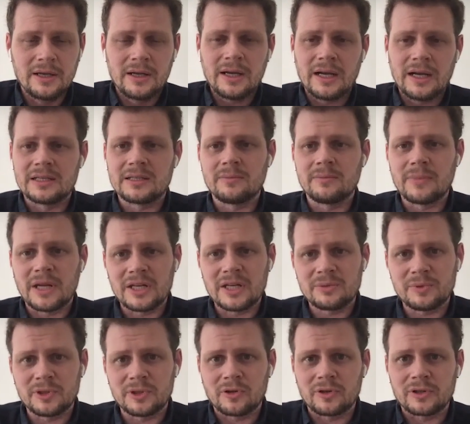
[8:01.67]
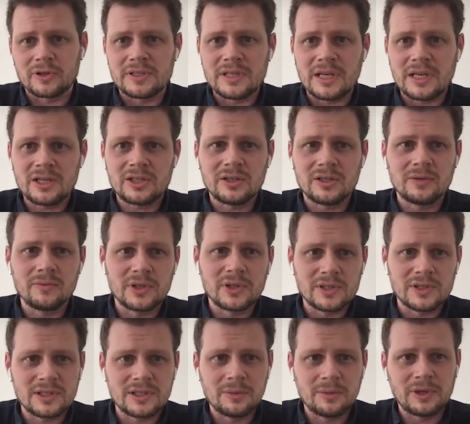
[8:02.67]
And management organization, which
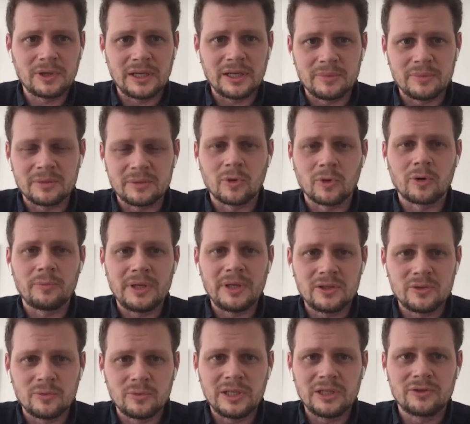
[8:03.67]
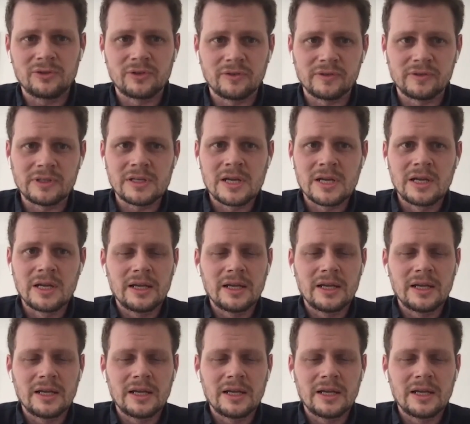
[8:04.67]
is typically a bit more B2B driven,